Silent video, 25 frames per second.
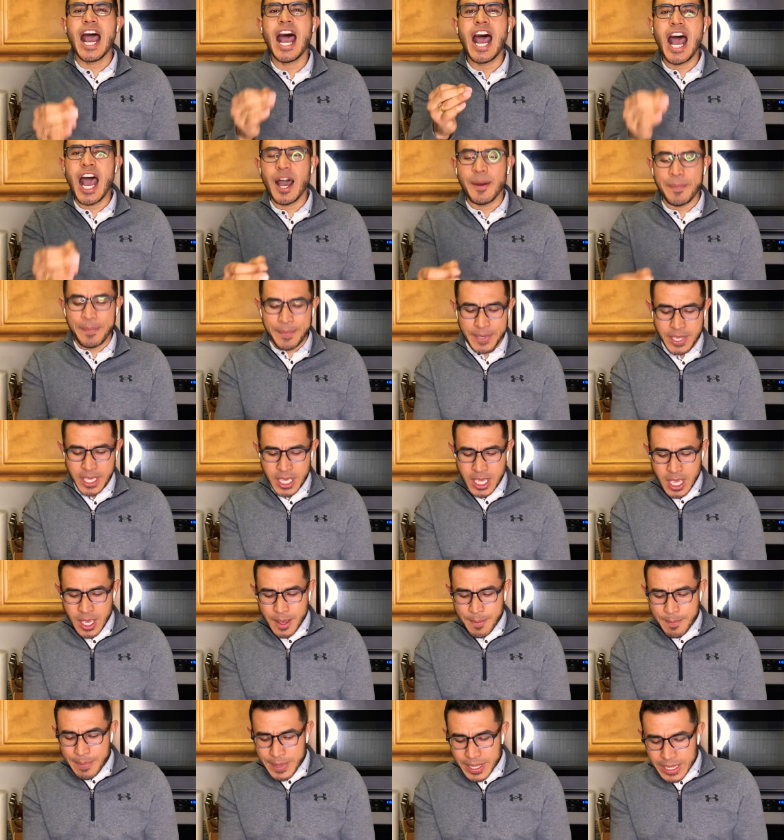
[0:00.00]
up.
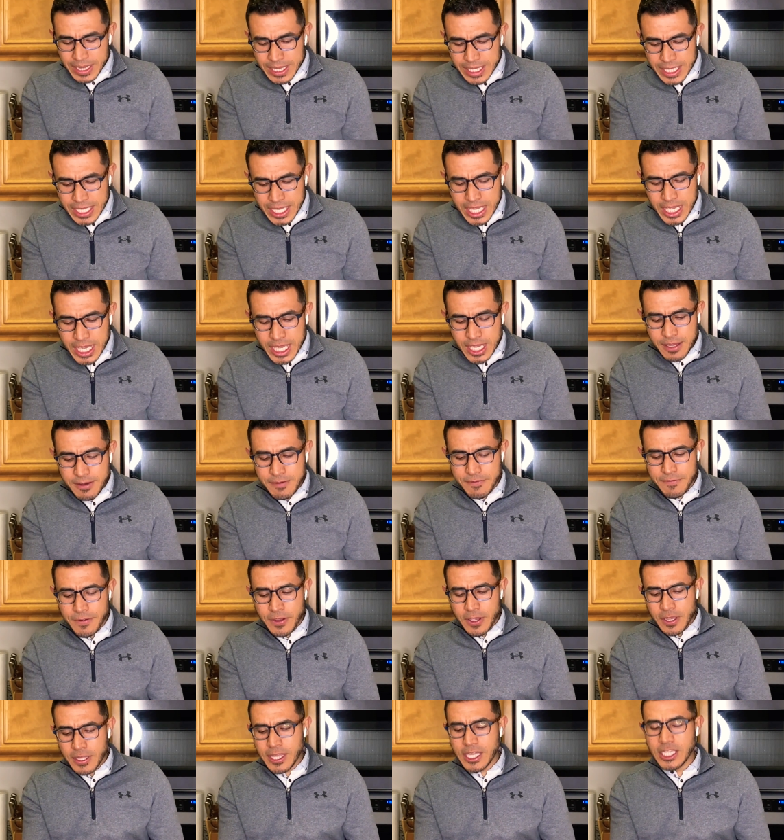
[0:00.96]
Believe
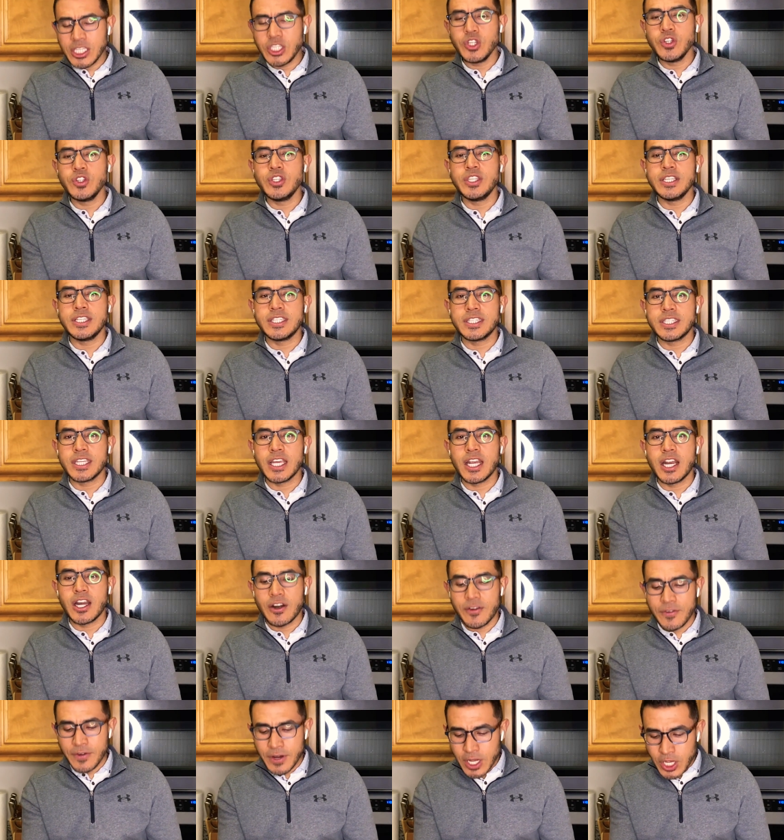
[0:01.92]
that you
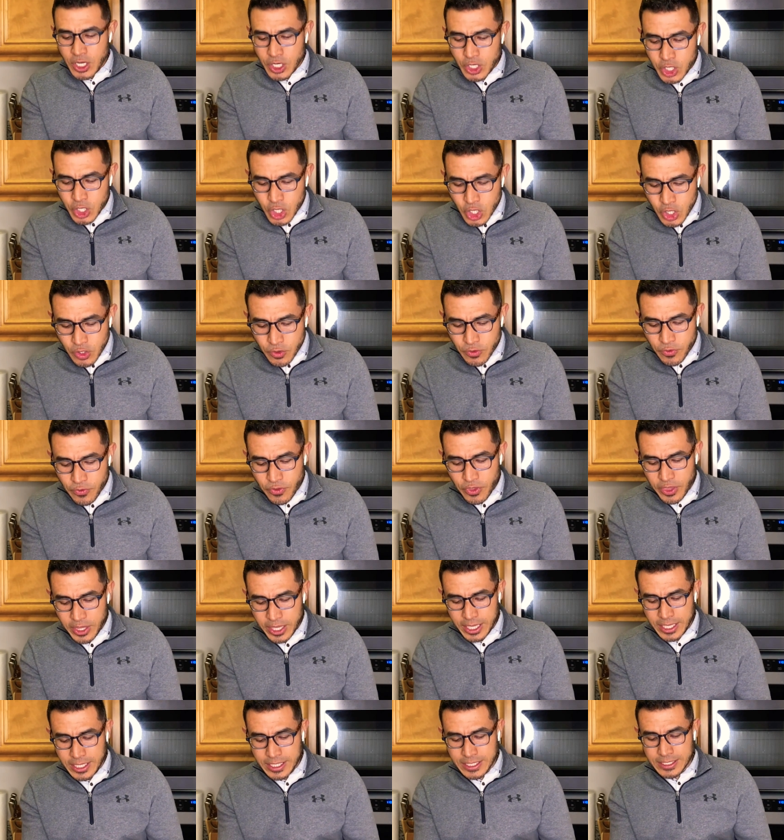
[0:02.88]
deserve good
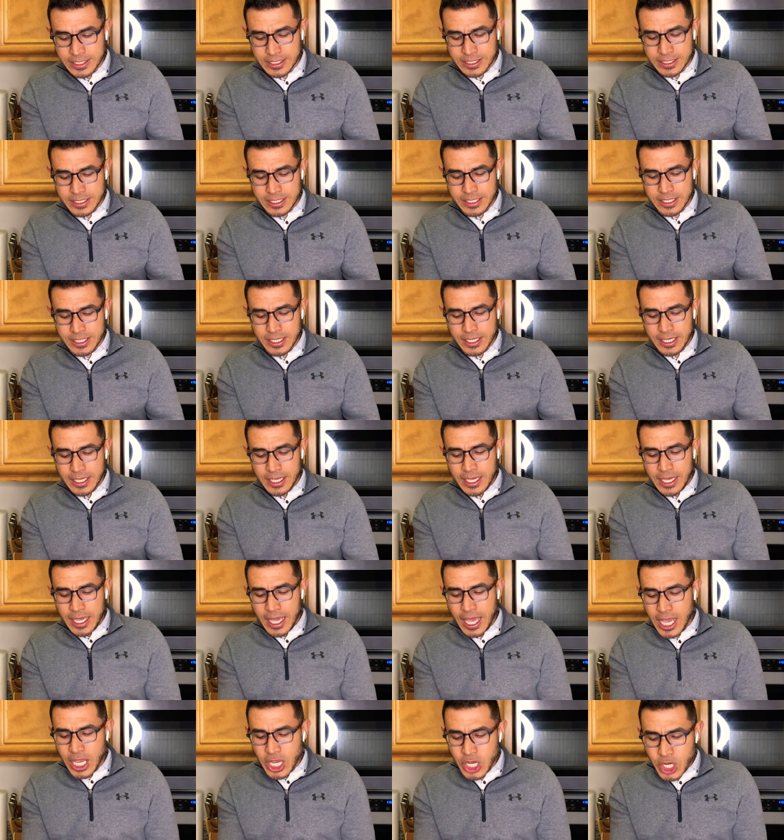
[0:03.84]
things,
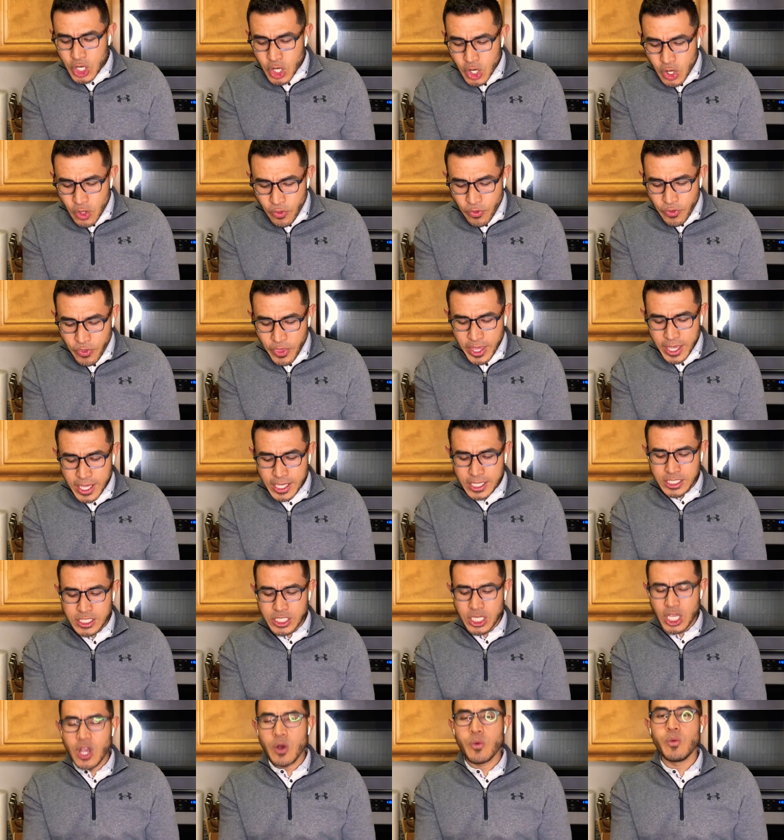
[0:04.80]
and good
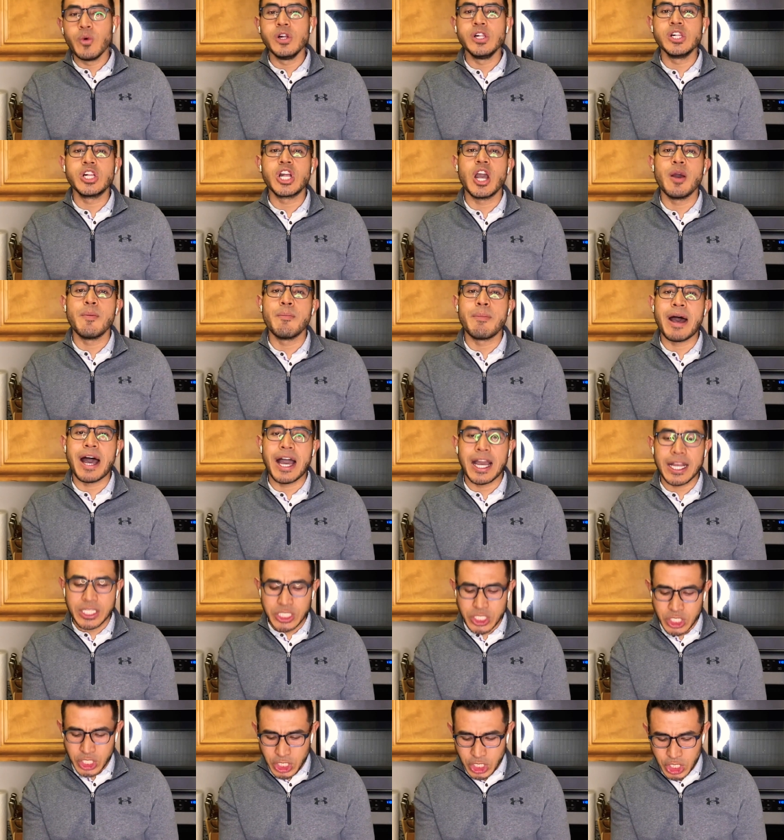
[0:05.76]
things will come back
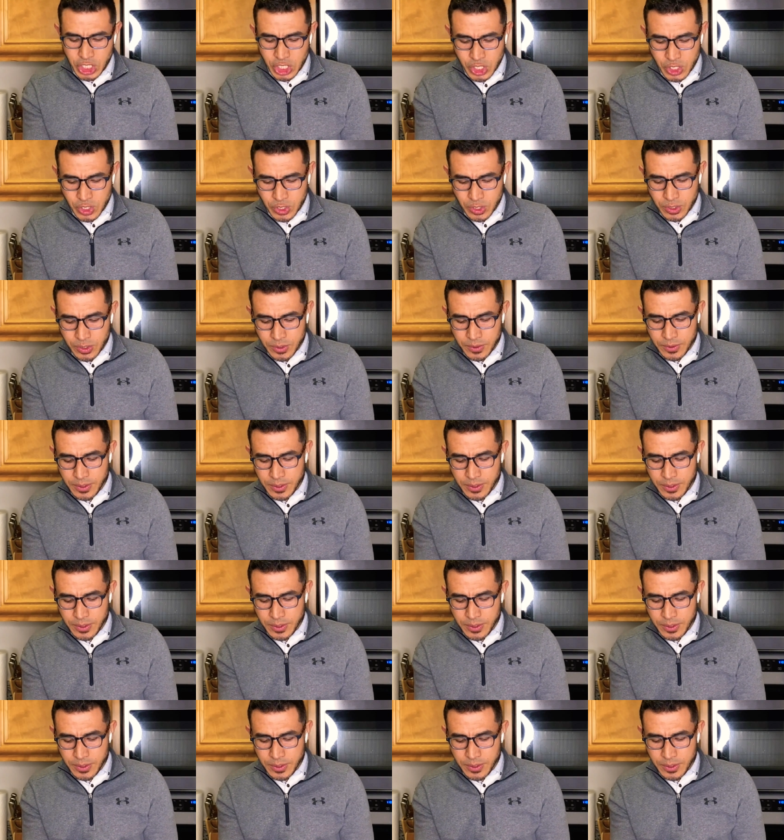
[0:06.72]
to you.